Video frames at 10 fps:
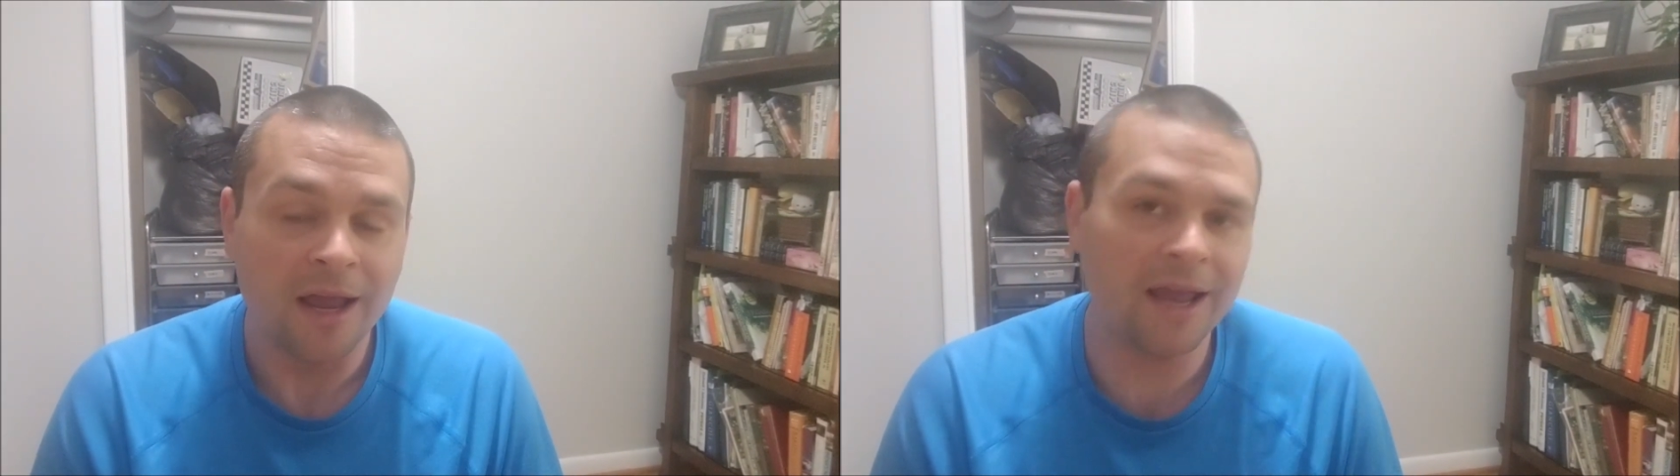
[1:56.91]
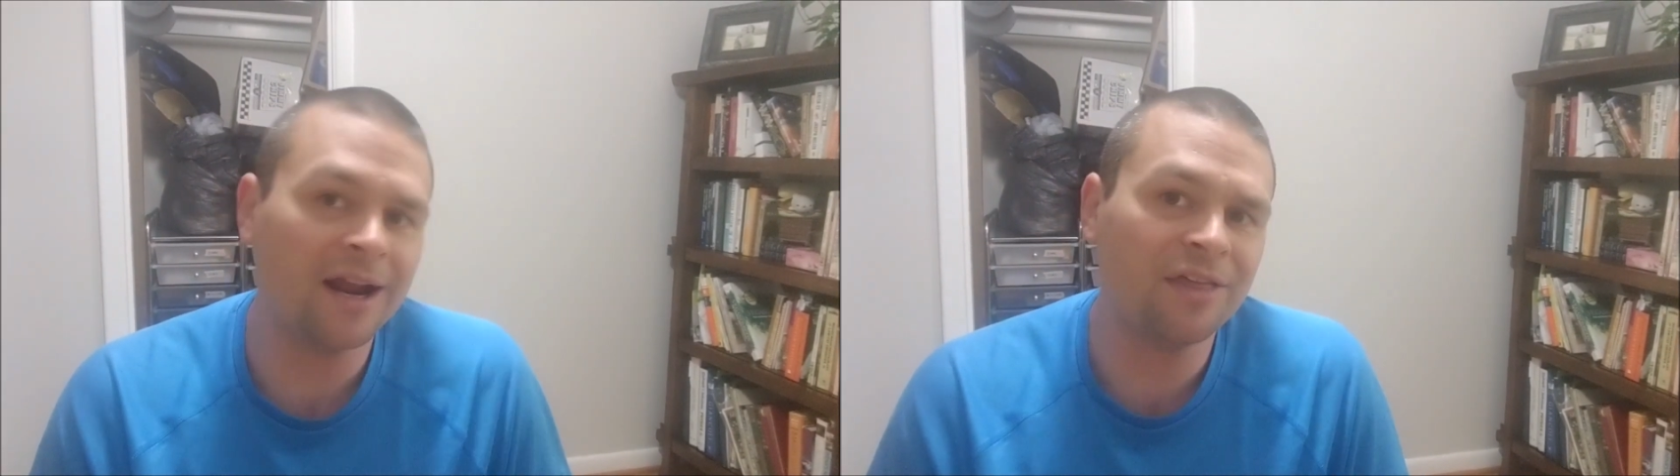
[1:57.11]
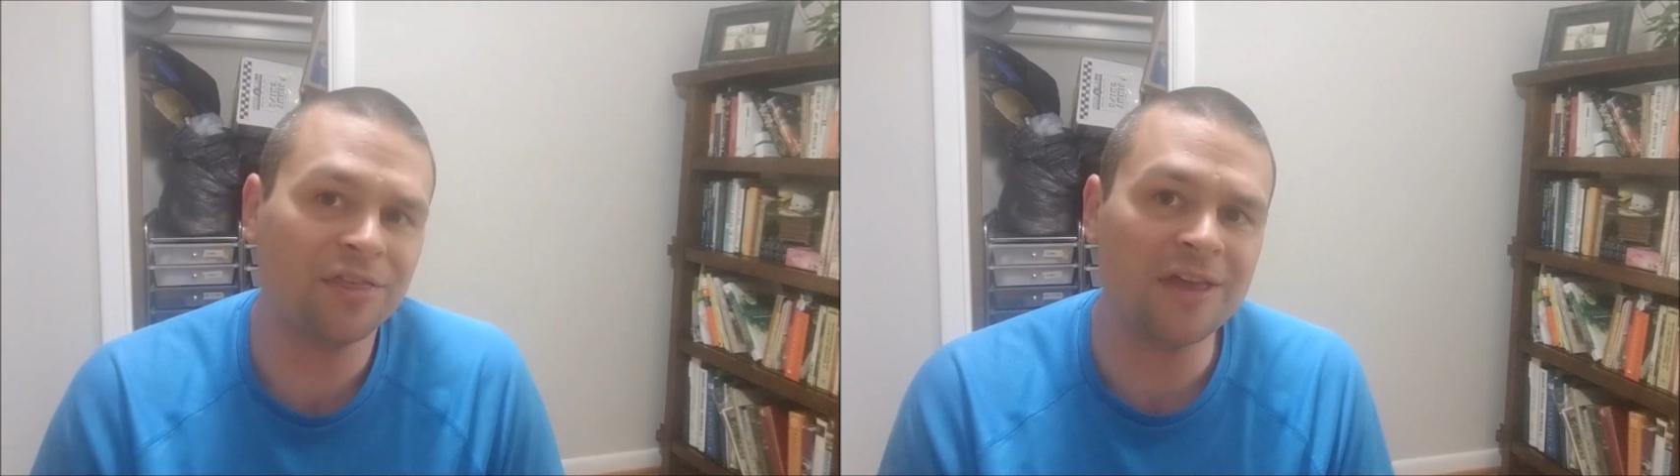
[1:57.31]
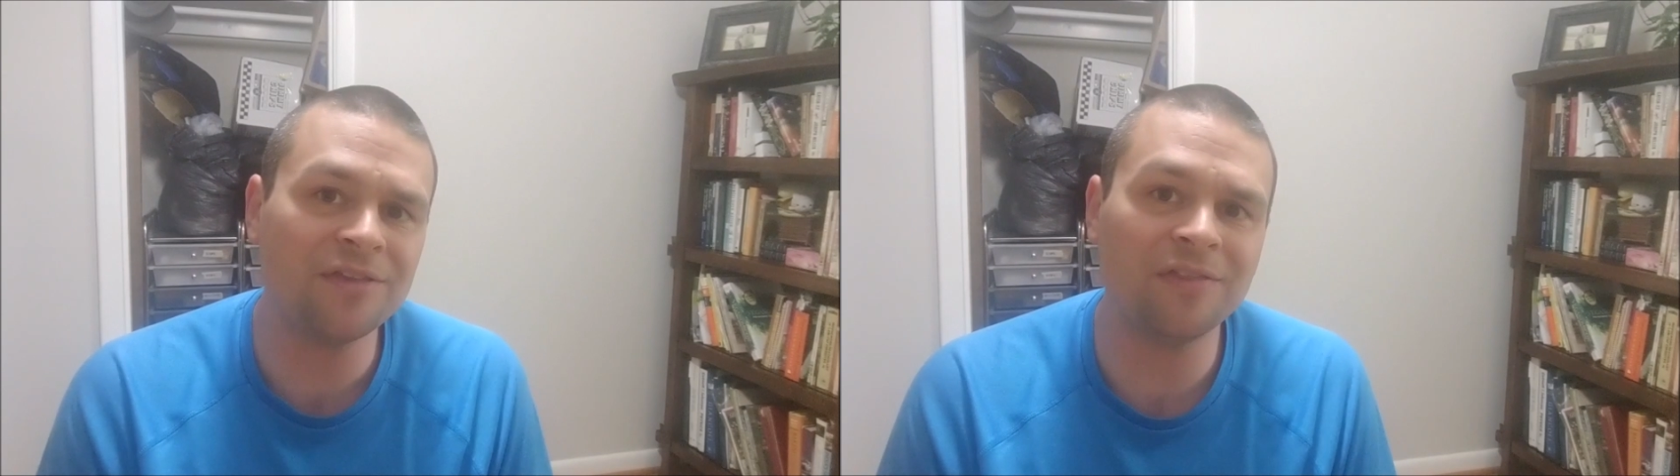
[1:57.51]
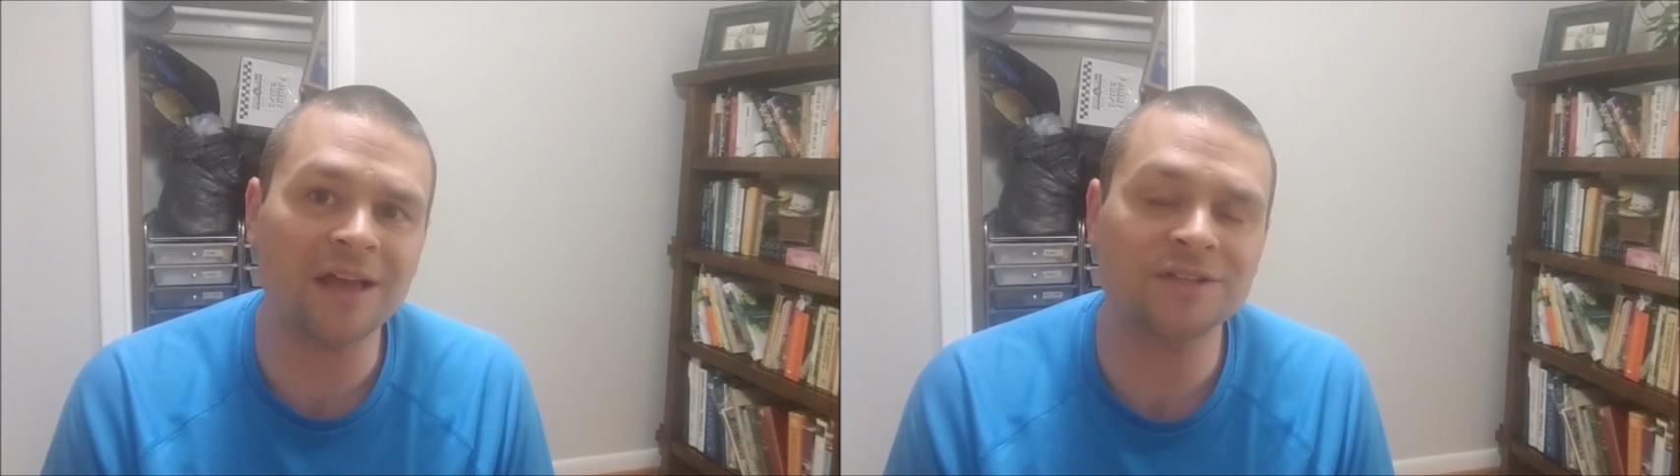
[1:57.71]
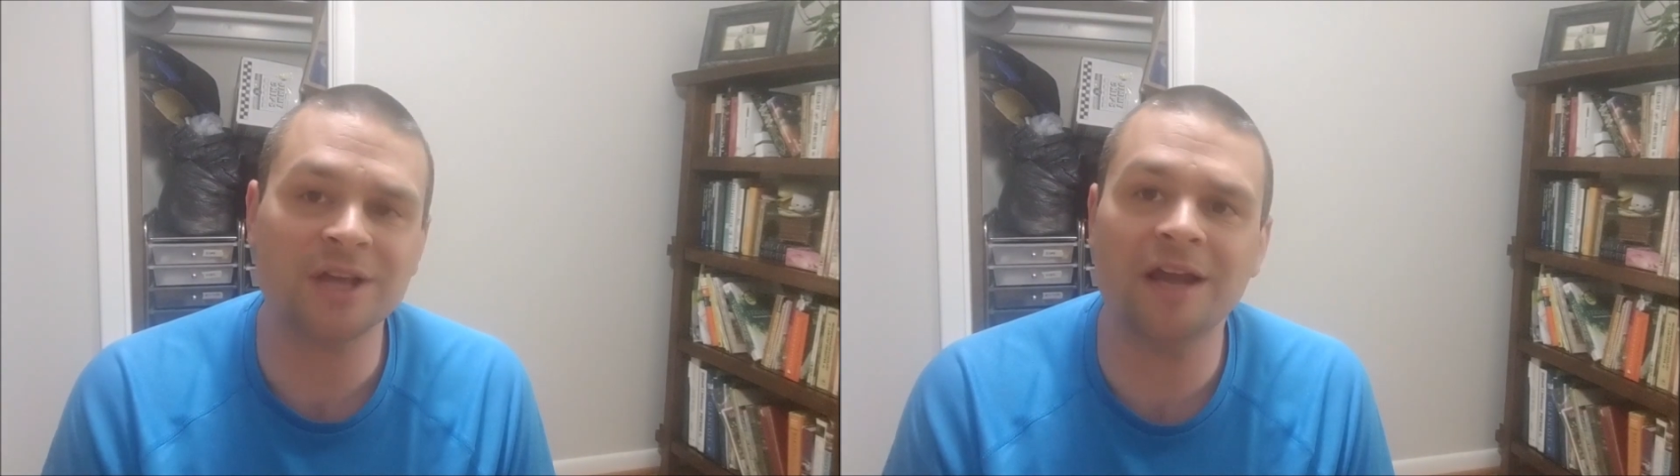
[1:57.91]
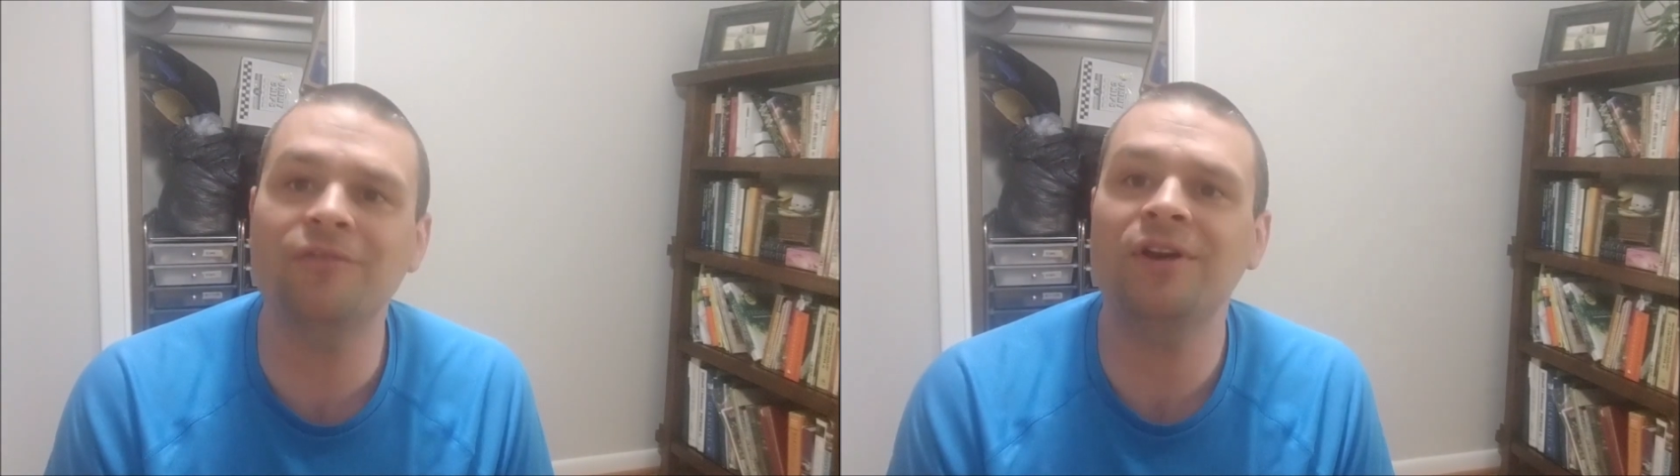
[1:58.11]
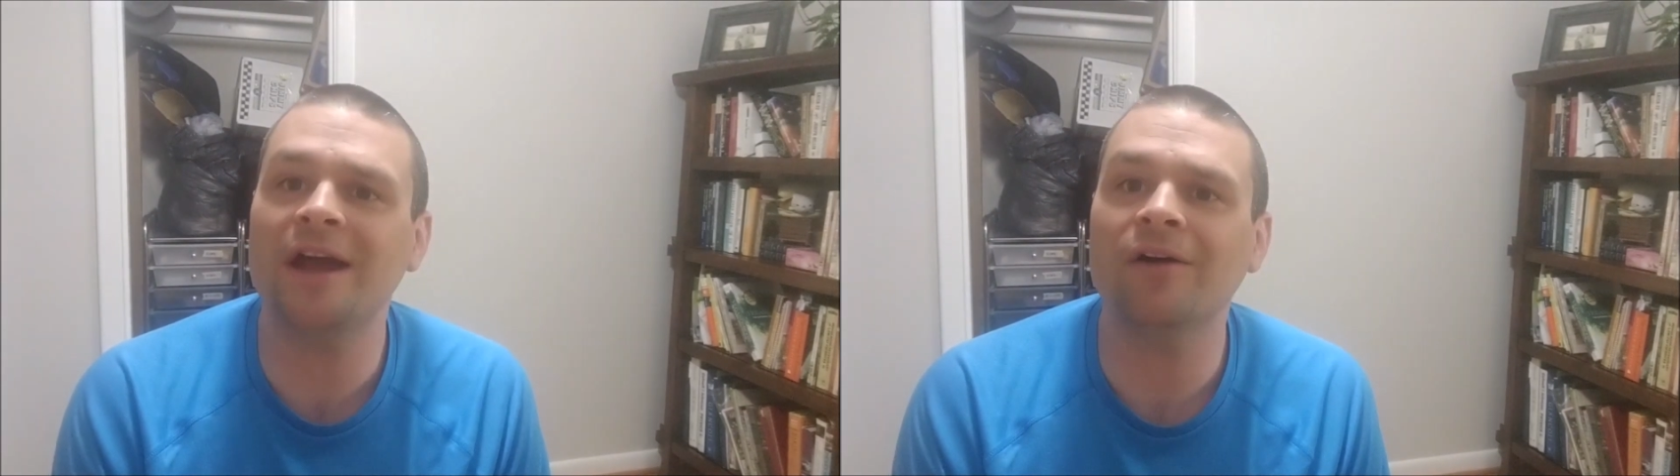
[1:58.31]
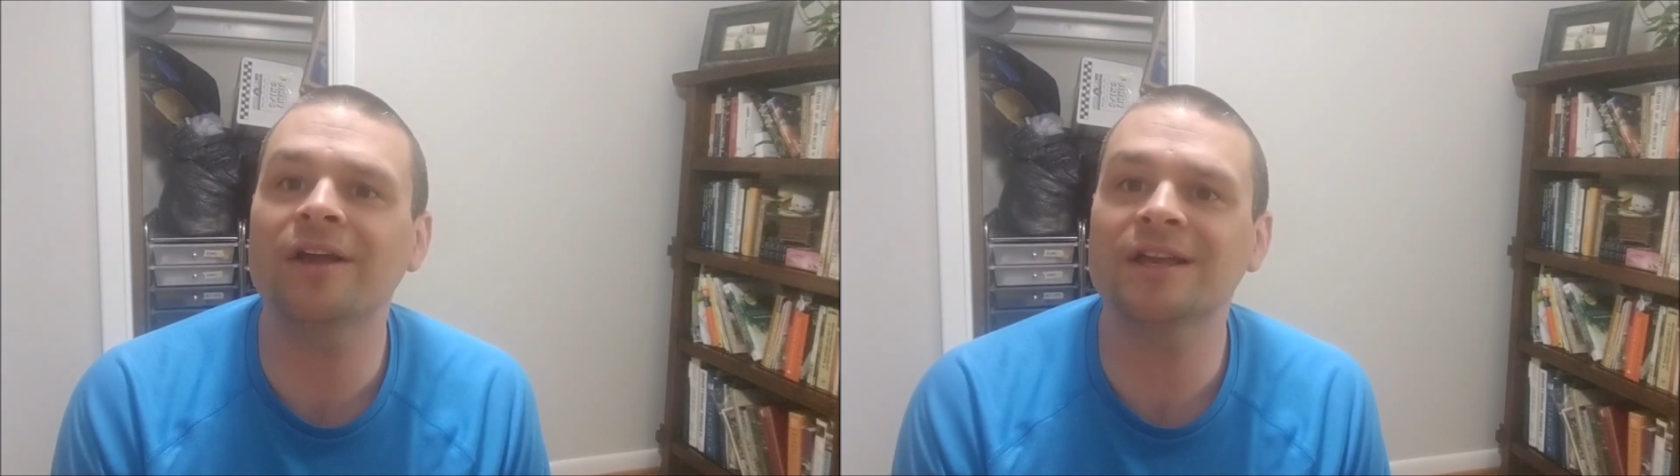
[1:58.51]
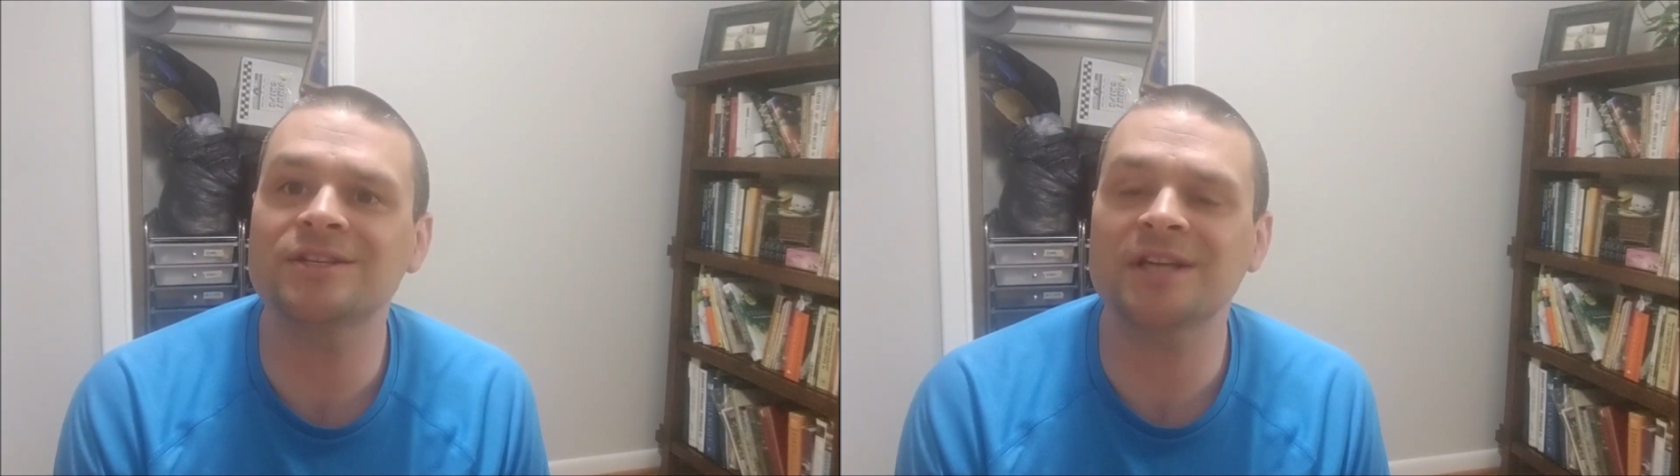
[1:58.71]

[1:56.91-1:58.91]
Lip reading: And I think that that's kind of analogous